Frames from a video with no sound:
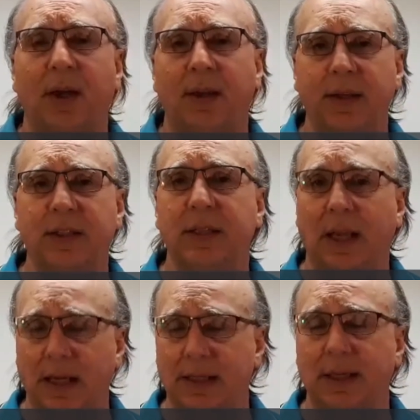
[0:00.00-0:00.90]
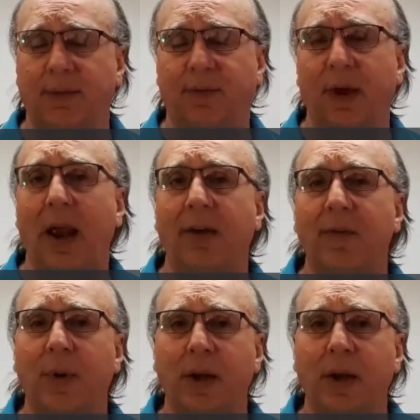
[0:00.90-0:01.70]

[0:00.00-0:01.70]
And this is, like I said, for everybody